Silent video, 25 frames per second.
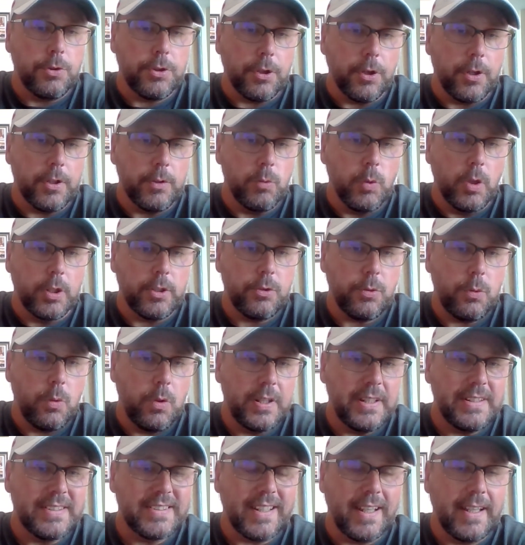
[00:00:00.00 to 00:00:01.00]

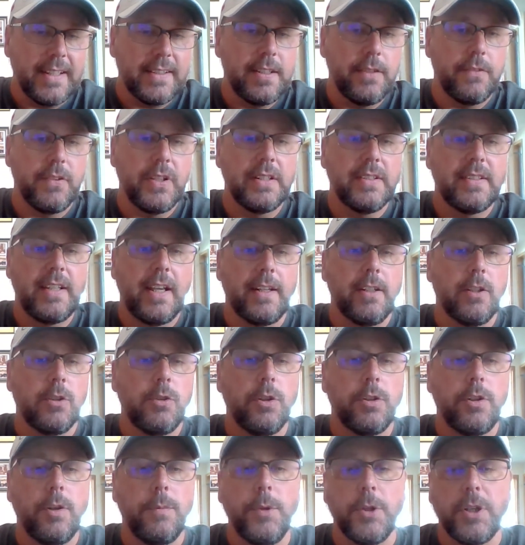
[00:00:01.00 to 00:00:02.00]
3120 Scientific and
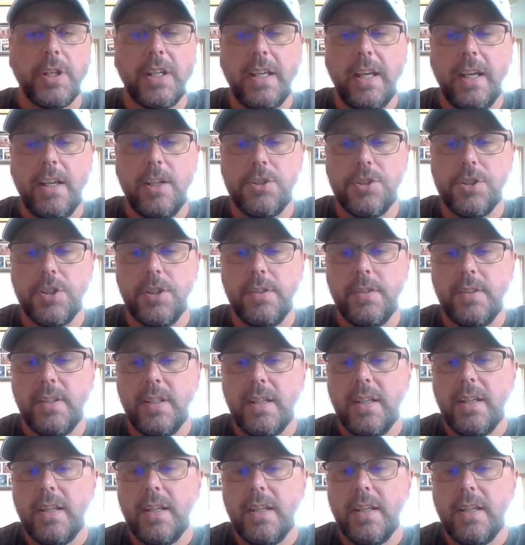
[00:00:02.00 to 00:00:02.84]
Technical Communication,